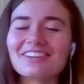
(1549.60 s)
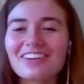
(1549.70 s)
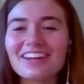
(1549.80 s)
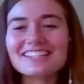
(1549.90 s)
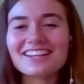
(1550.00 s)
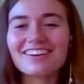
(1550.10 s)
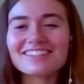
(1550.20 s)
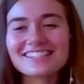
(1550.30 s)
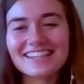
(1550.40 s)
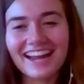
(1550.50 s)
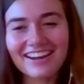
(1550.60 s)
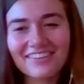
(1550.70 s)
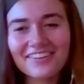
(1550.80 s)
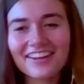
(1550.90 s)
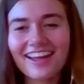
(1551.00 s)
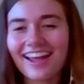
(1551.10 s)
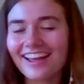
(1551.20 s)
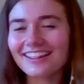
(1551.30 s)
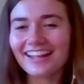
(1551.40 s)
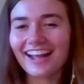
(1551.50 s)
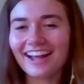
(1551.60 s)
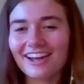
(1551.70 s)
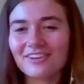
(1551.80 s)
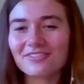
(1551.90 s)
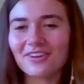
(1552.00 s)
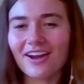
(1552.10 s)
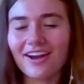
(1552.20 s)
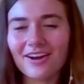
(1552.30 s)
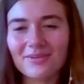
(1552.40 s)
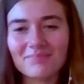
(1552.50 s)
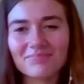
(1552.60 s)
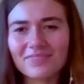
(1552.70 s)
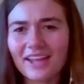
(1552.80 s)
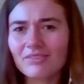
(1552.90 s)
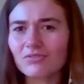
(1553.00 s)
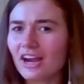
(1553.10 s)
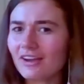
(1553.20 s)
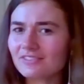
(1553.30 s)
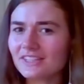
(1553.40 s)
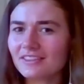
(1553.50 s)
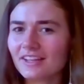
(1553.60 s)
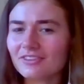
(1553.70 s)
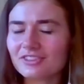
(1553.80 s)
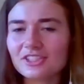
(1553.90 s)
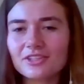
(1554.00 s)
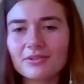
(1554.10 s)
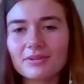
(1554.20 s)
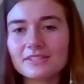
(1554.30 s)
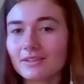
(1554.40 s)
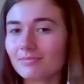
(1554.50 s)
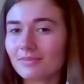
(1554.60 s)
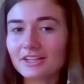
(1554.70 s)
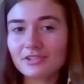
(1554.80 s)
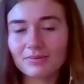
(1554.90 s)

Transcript: Renaissance town, and they have um, they have rafting there too, and some nice